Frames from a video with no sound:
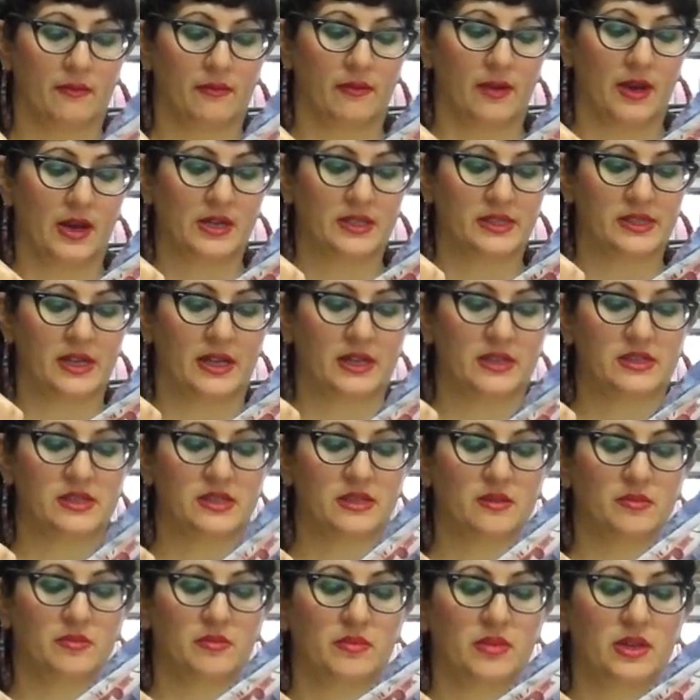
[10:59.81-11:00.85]
right down to
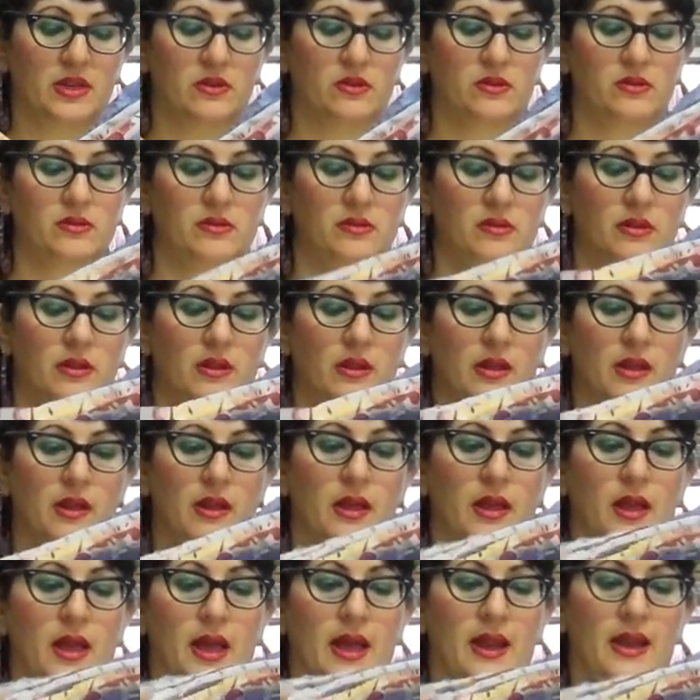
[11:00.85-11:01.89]
the middle
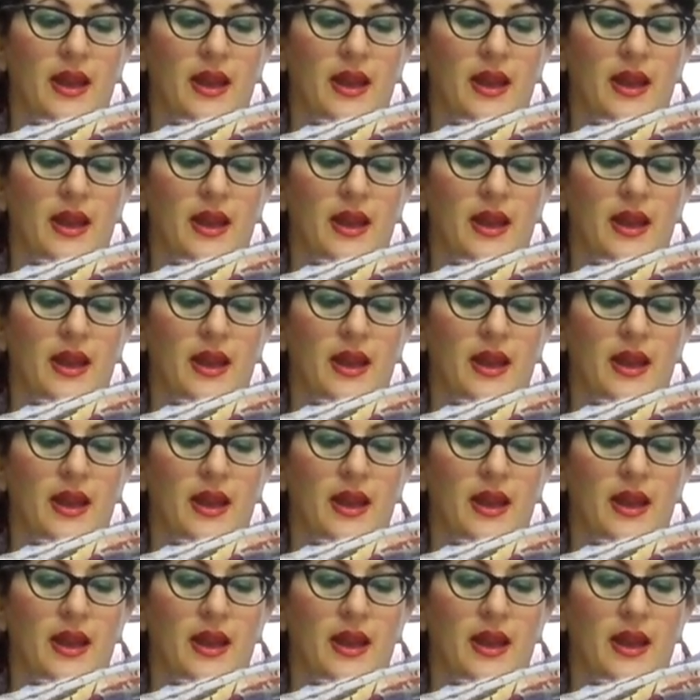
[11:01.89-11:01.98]
and